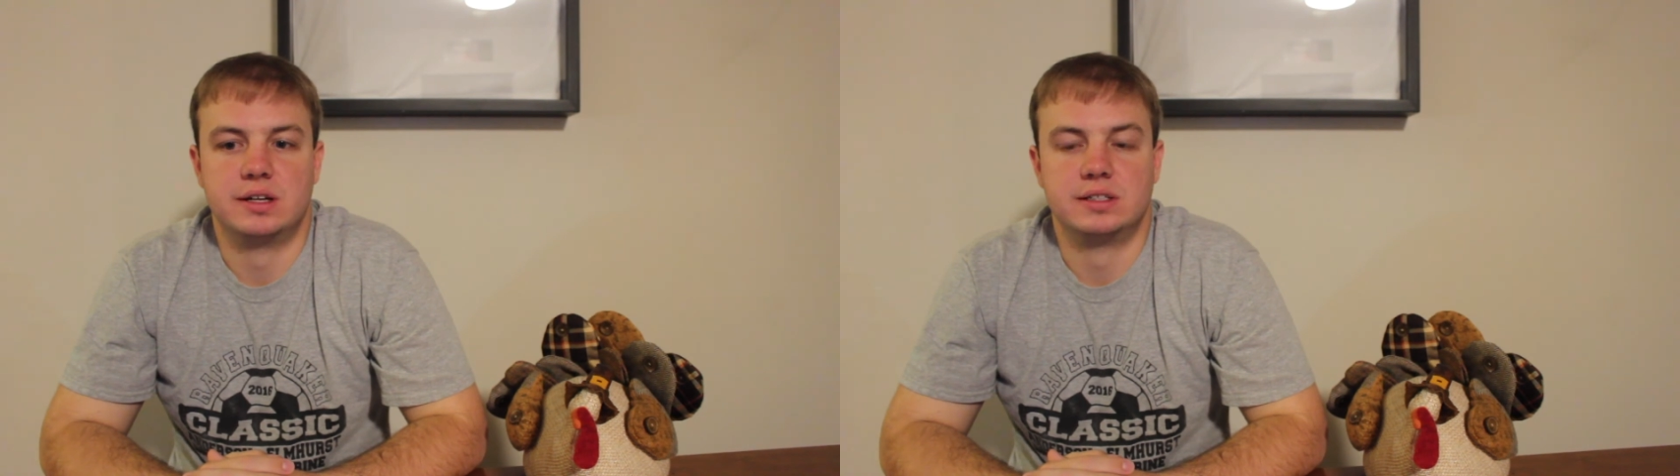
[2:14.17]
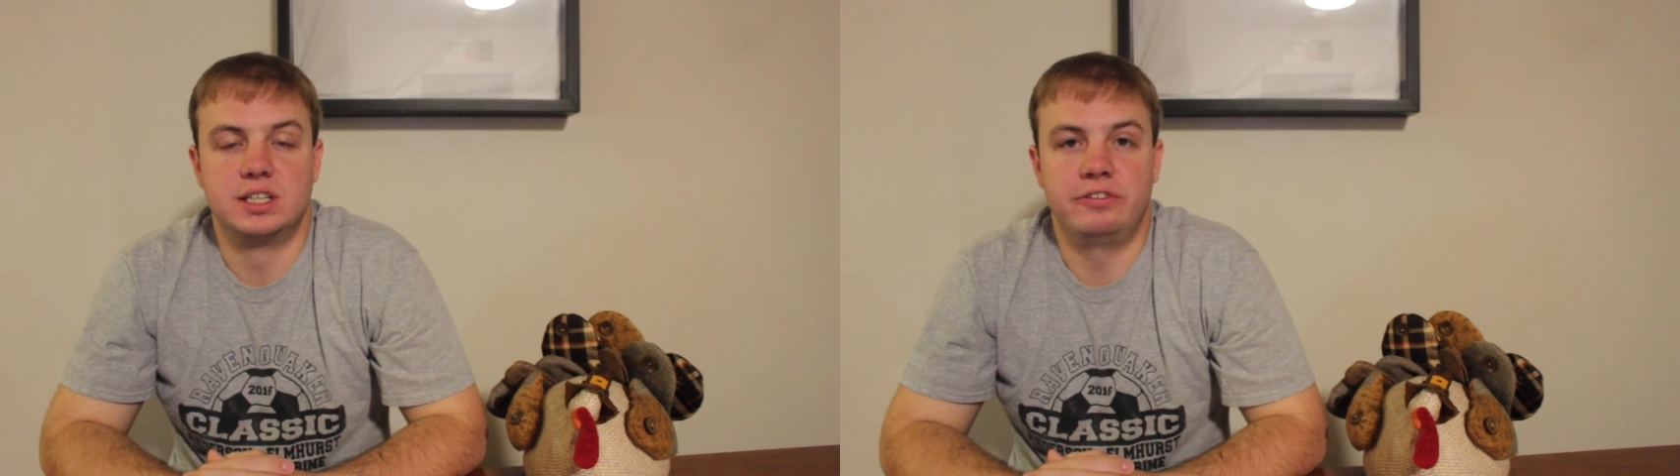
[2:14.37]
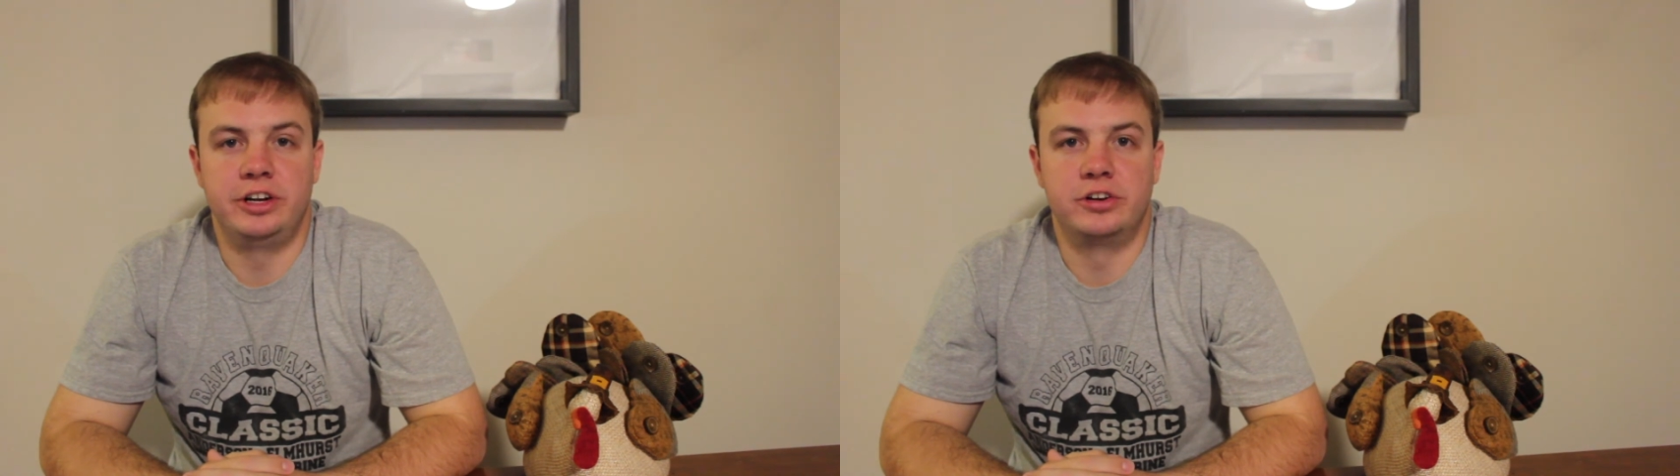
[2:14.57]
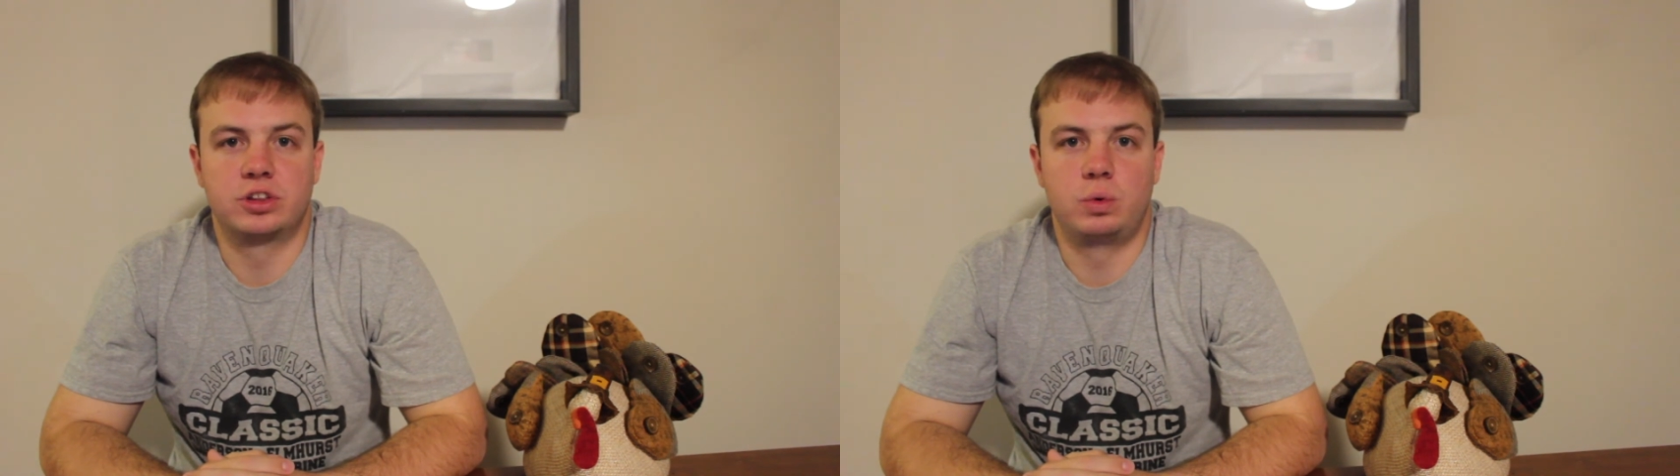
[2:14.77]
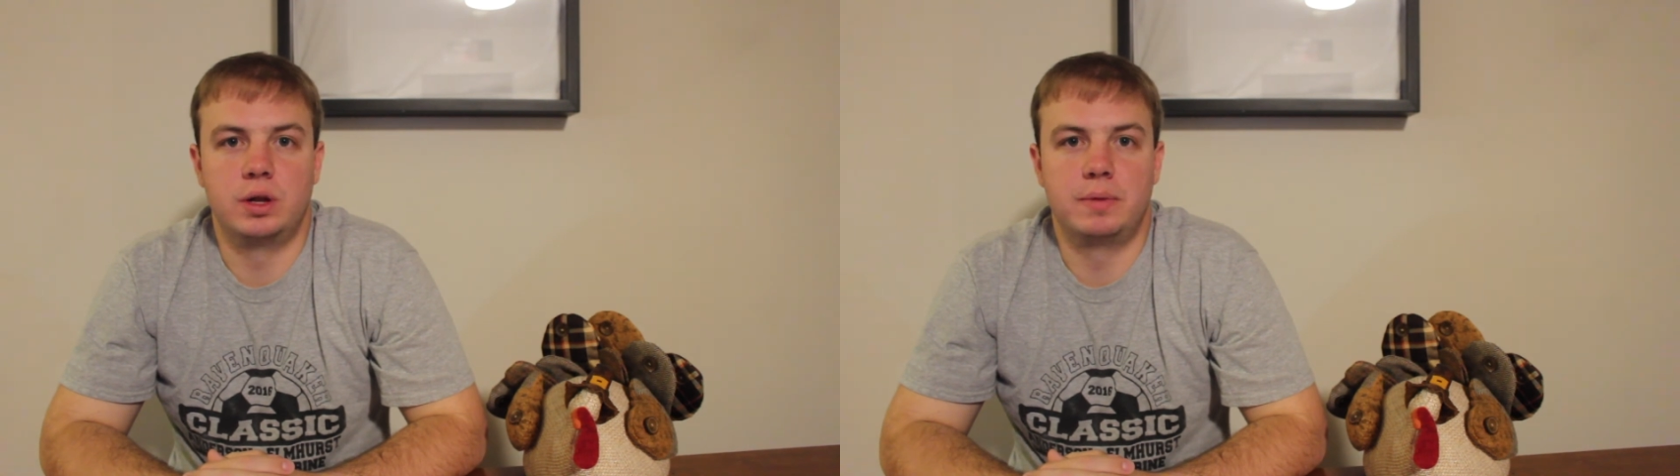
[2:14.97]
Tiffany took
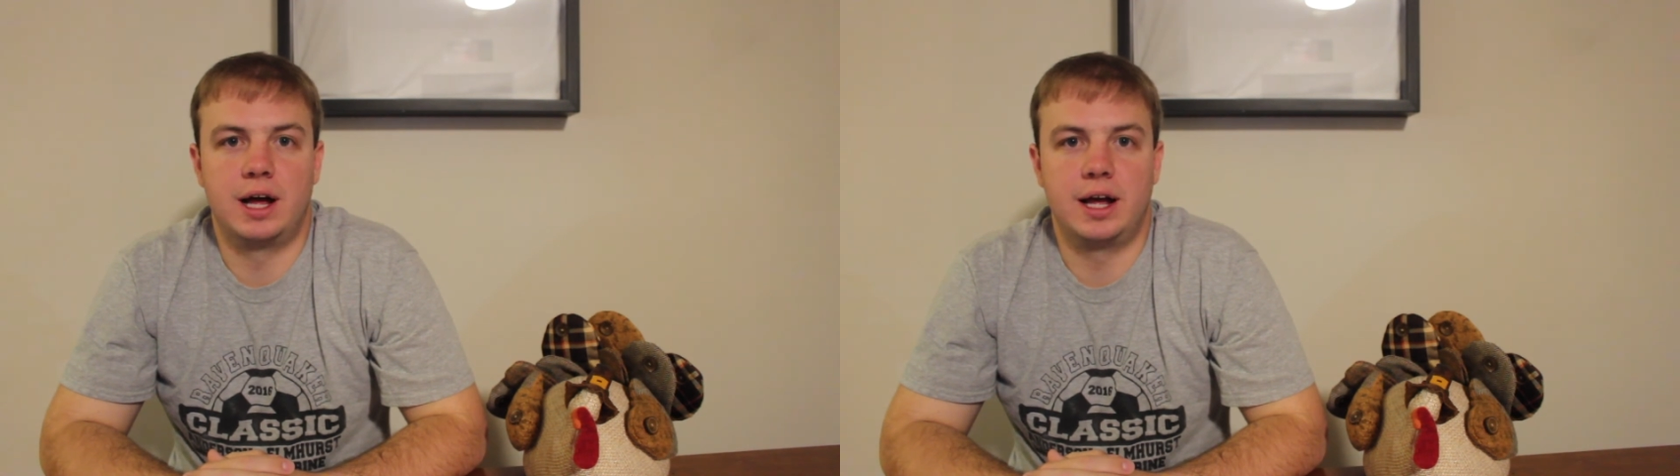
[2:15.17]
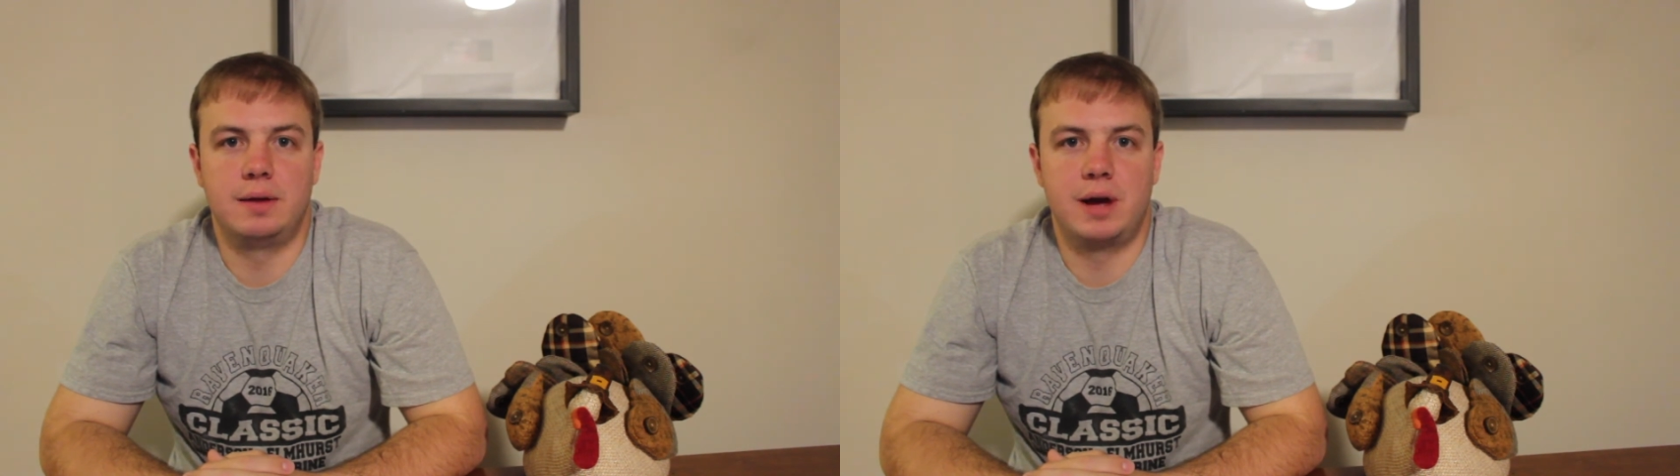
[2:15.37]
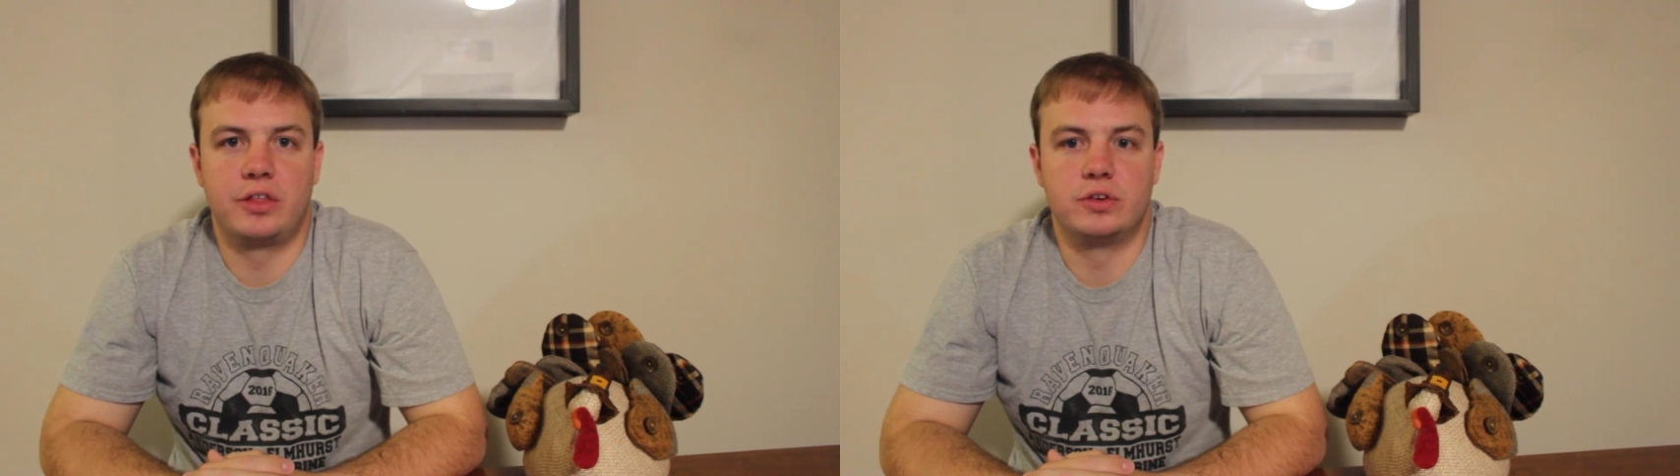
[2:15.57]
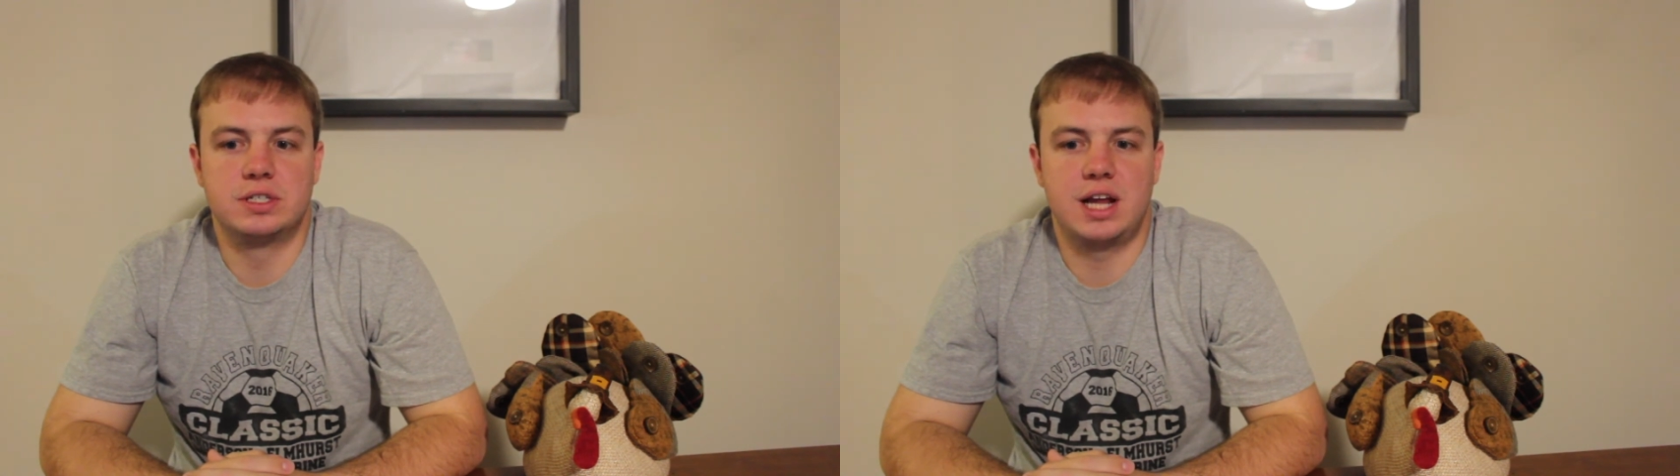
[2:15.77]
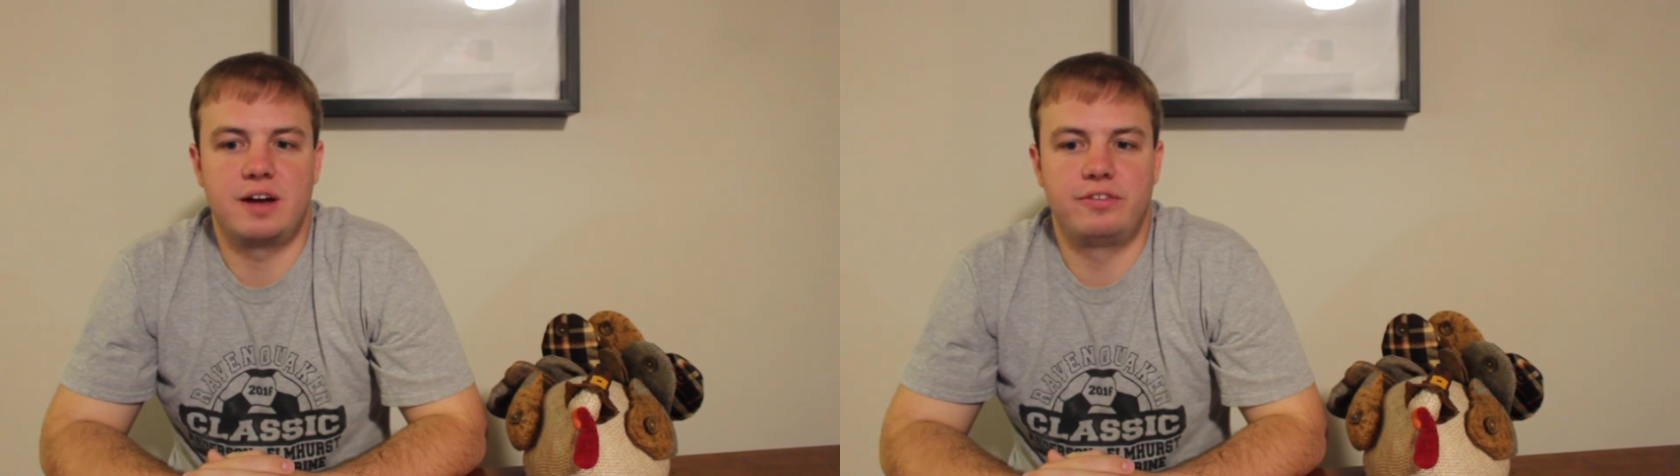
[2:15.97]
the win behind Matthew
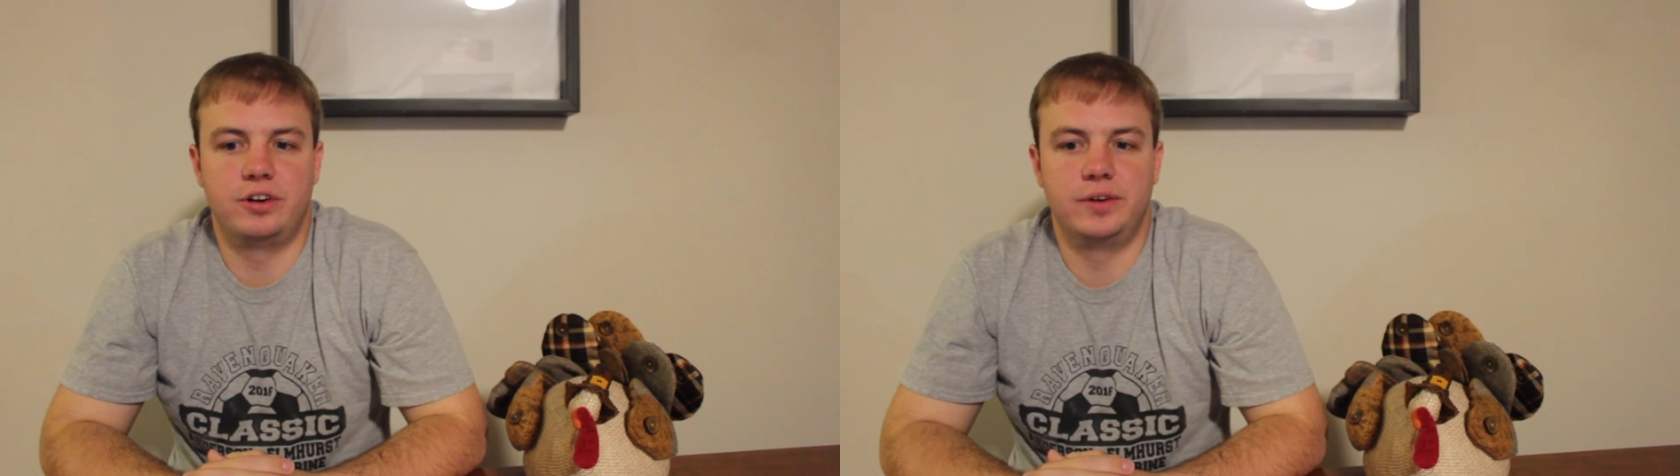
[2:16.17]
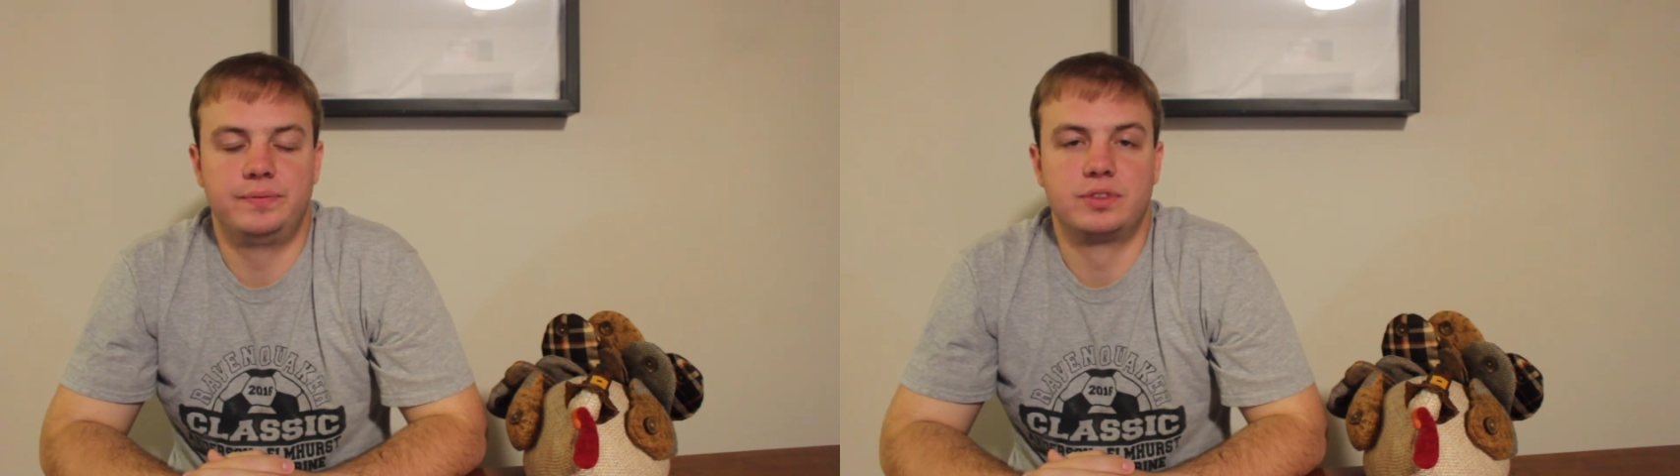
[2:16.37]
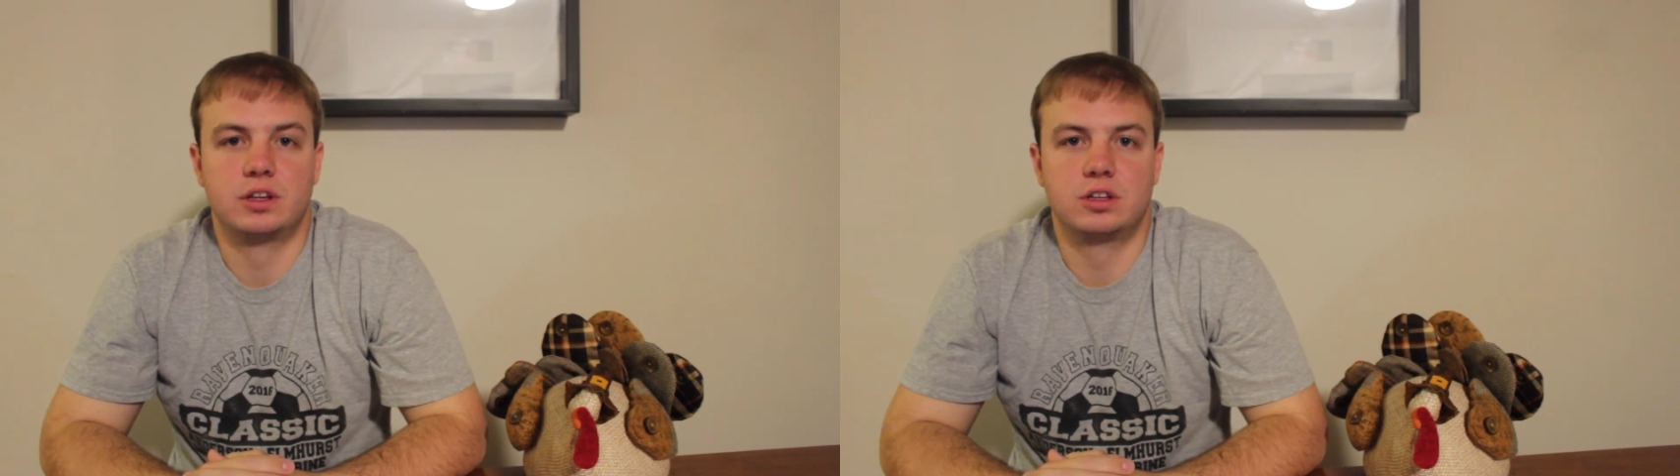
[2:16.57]
Stafford,